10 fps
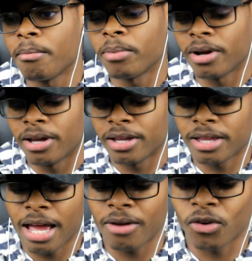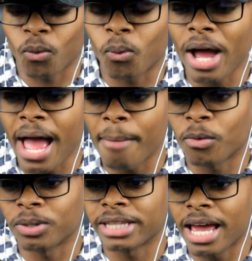bruh, I don't know what
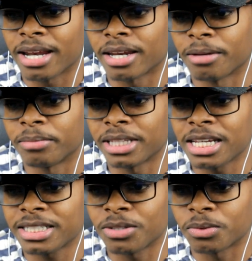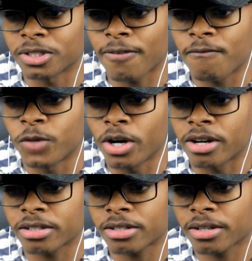happened with the editing, but that shit was fucked.